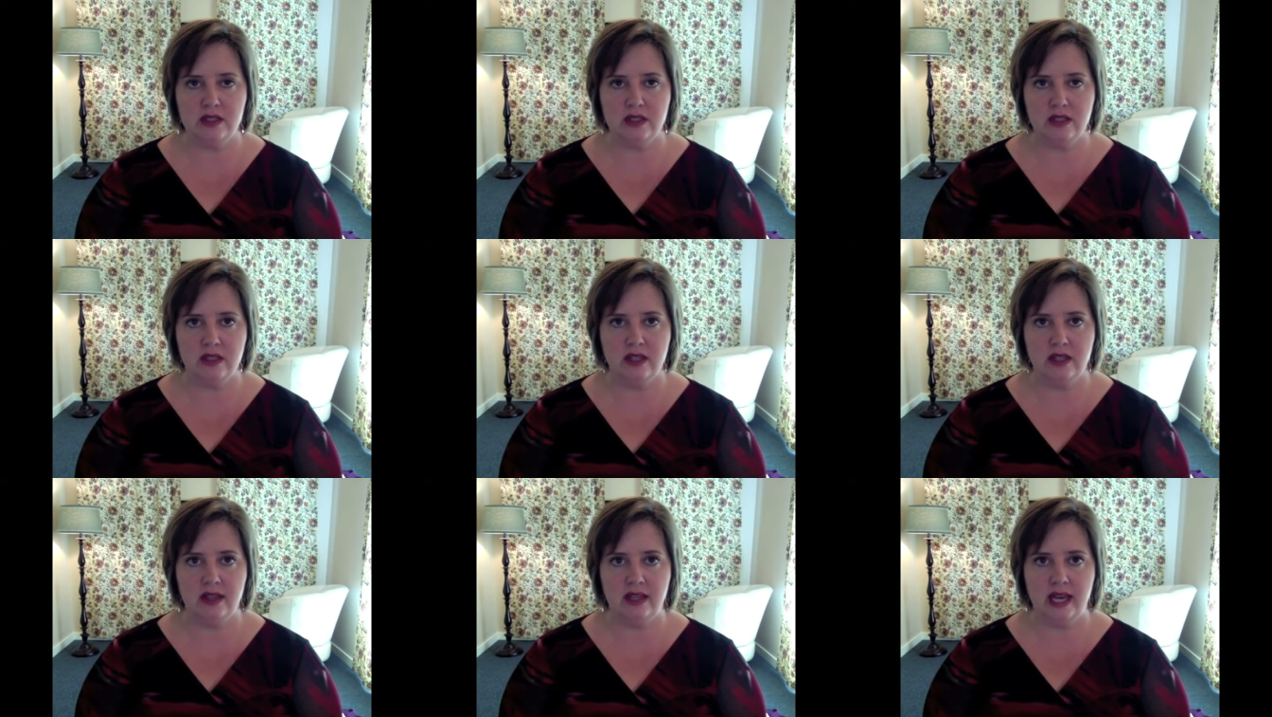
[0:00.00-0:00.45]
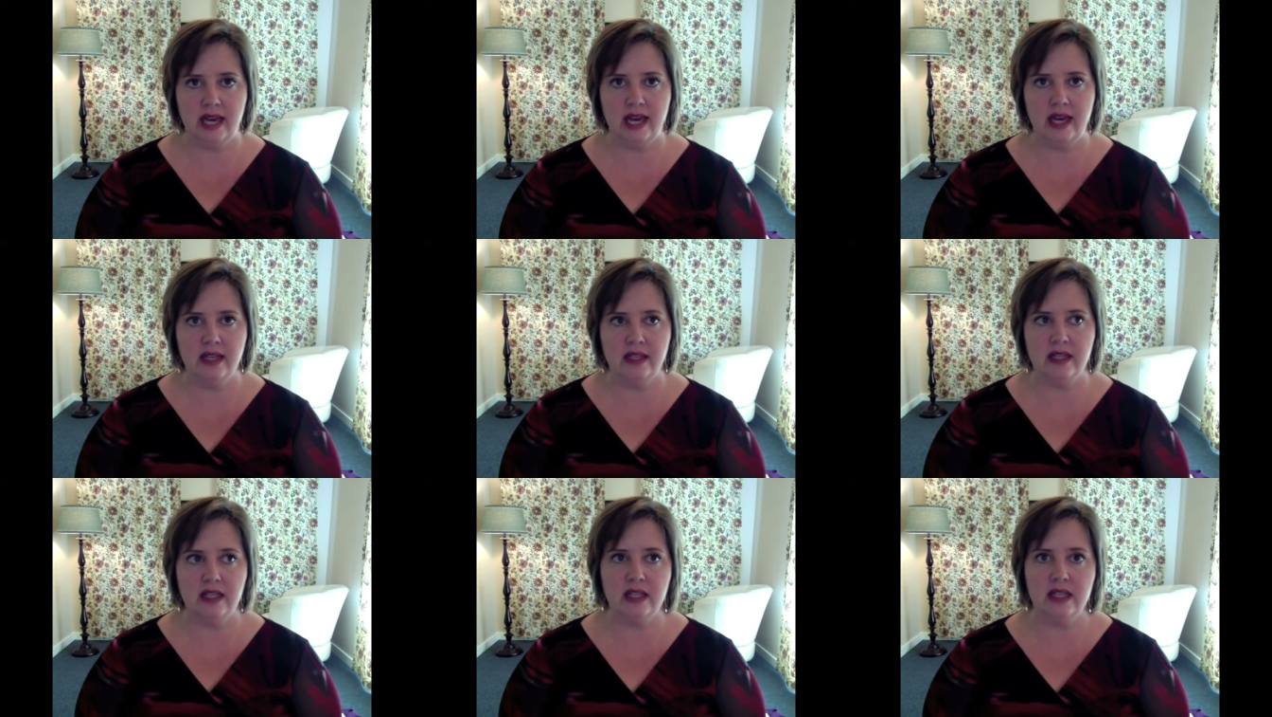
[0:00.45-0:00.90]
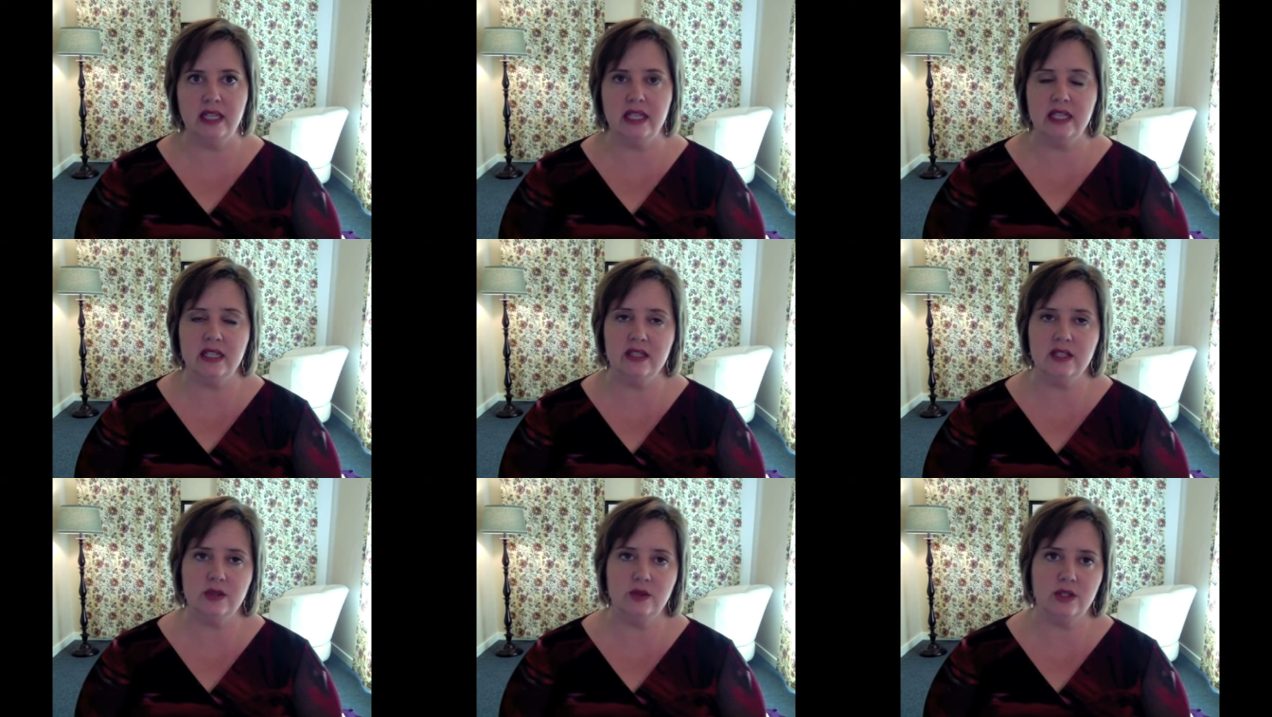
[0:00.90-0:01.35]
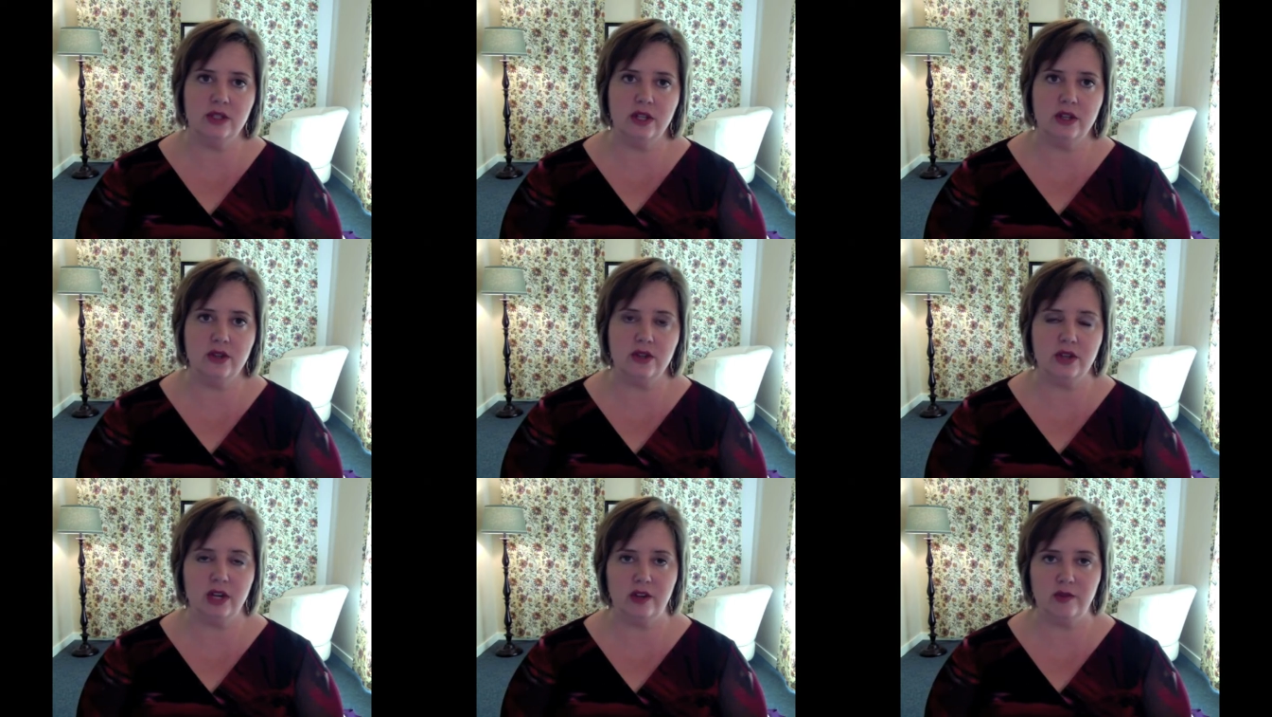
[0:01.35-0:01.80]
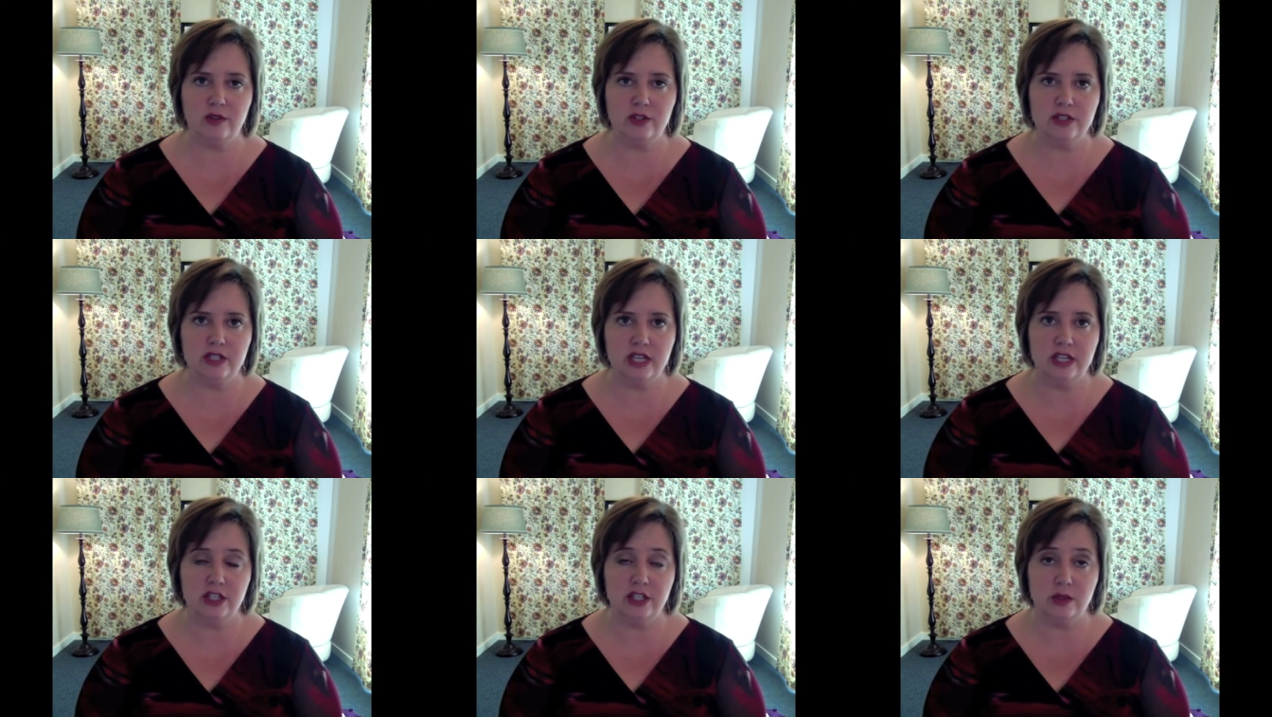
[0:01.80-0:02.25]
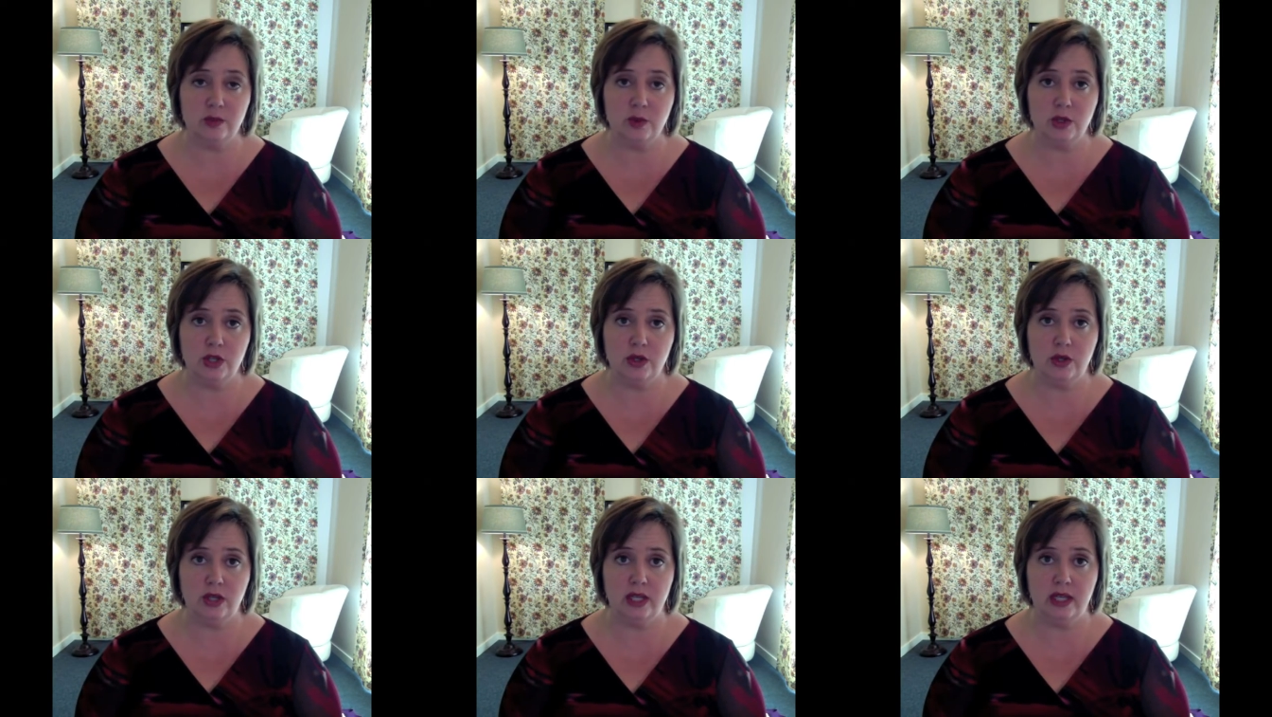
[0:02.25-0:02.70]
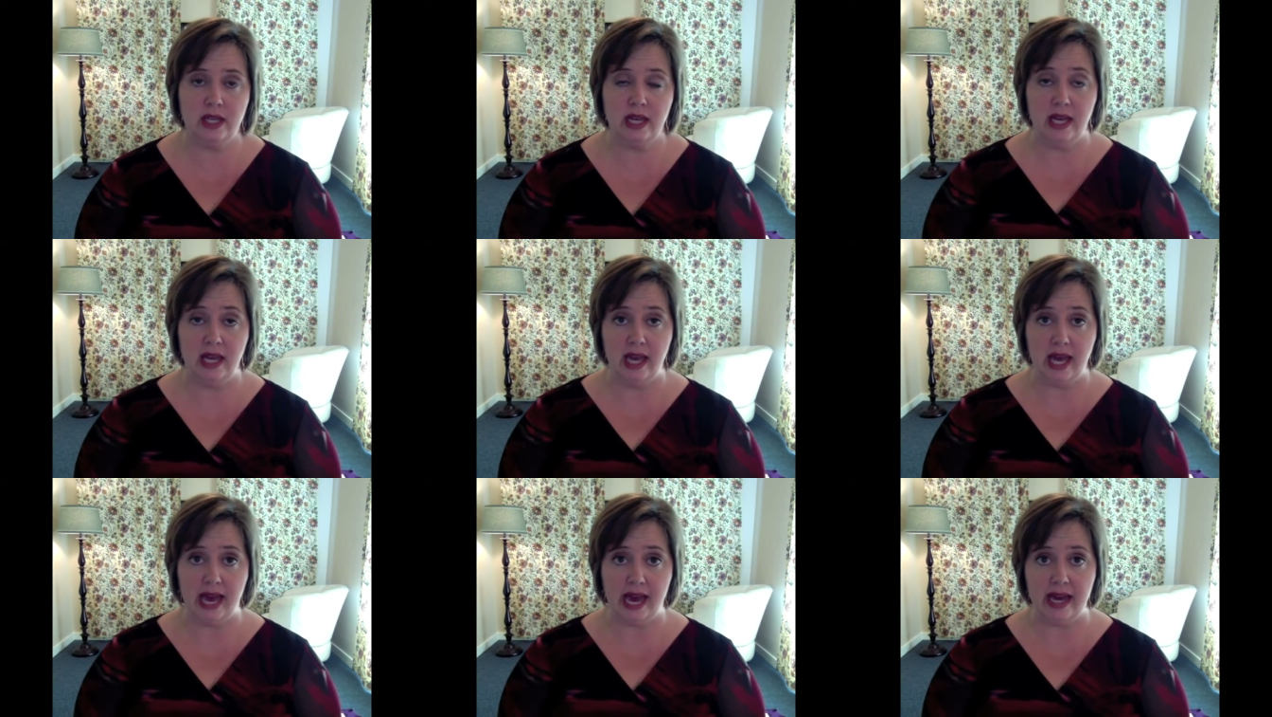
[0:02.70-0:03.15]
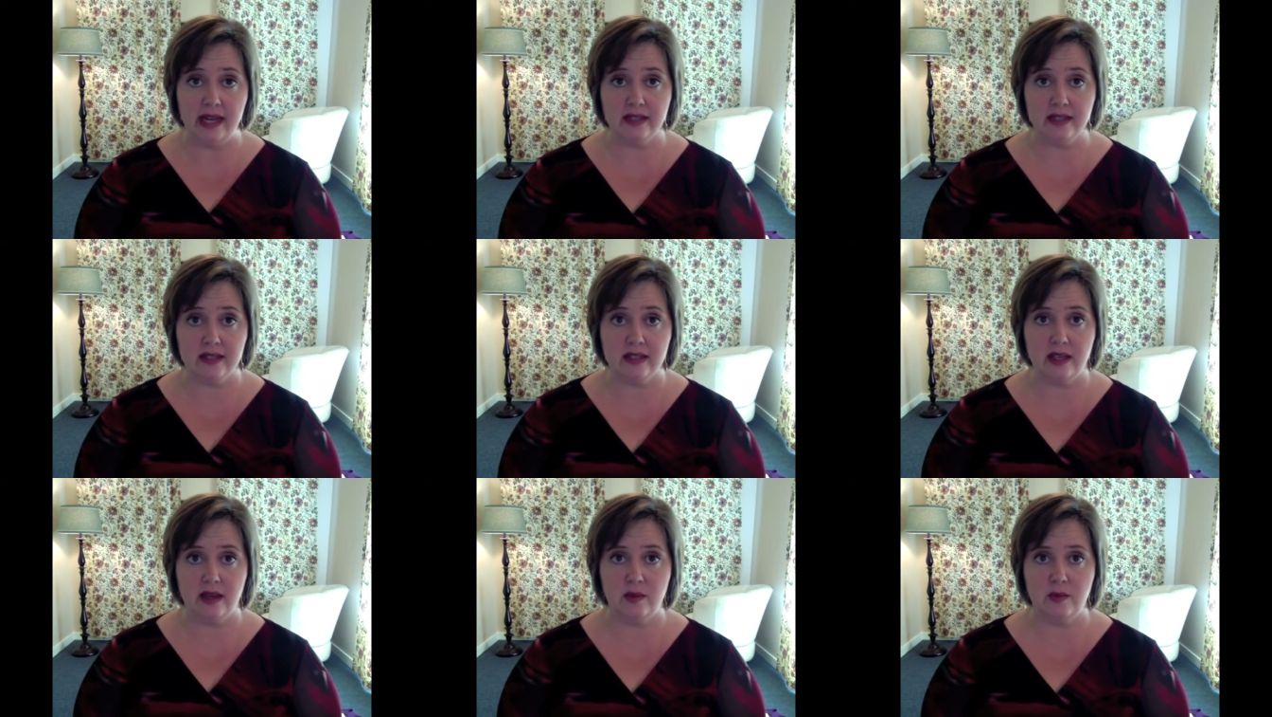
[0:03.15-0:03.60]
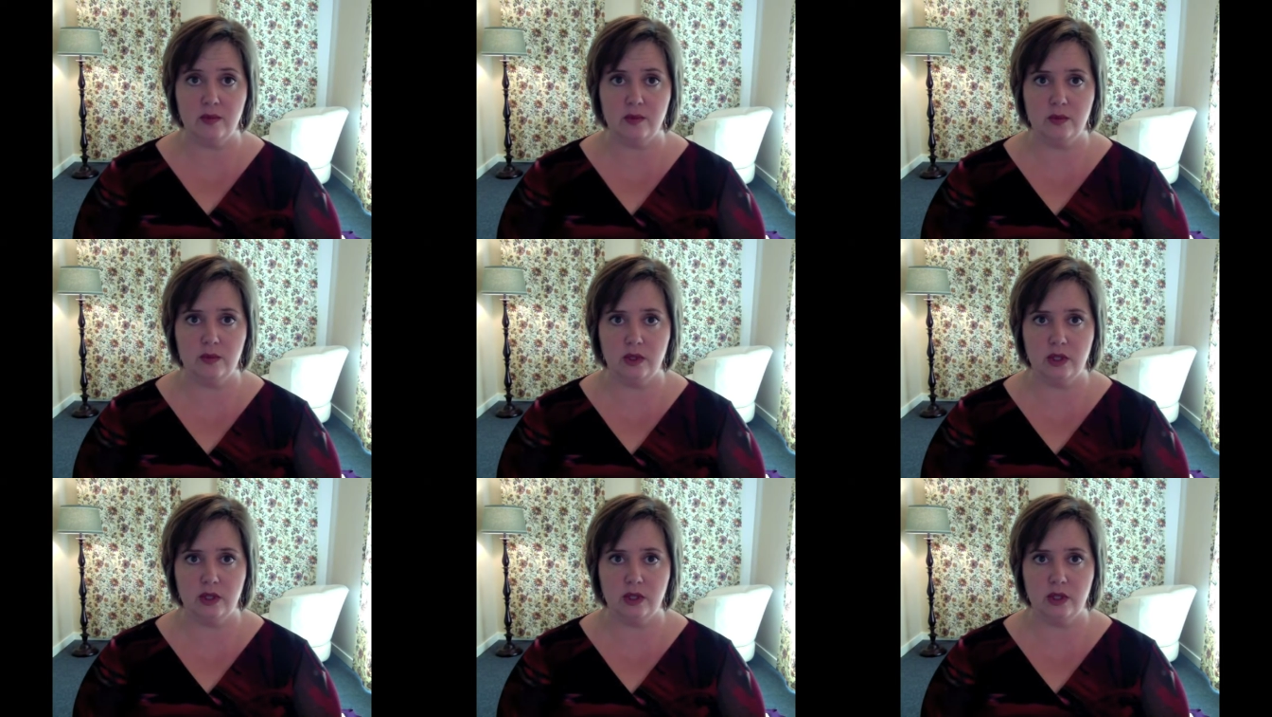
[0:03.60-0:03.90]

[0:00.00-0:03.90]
then that can lead into another conversation where you can ask them,